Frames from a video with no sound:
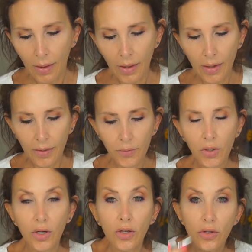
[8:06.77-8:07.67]
And I'm
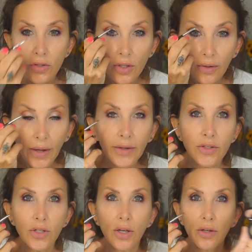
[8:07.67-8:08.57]
going to use the
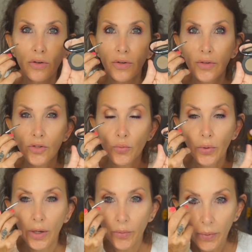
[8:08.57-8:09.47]
lightest color in this
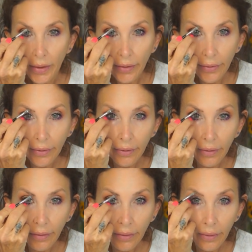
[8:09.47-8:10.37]
brow powder
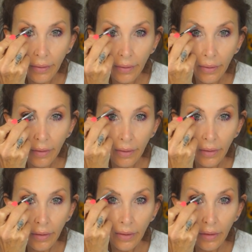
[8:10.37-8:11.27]

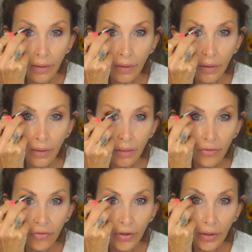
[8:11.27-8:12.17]
in the
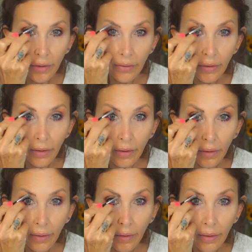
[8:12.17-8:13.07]
front.
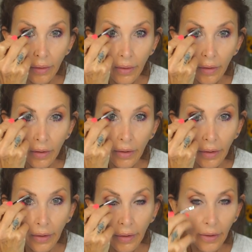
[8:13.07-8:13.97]

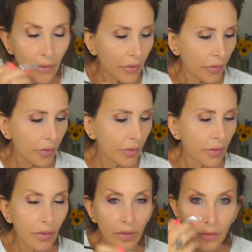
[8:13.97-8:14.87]
You know,
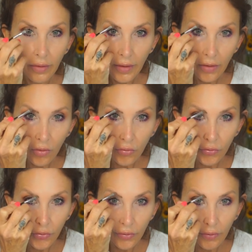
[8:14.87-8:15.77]
the old,
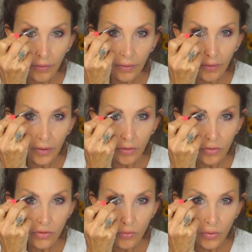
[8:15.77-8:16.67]
the
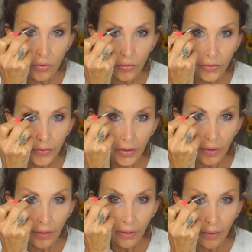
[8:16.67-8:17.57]
usual
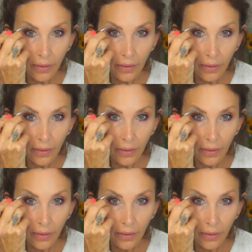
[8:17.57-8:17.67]
routine.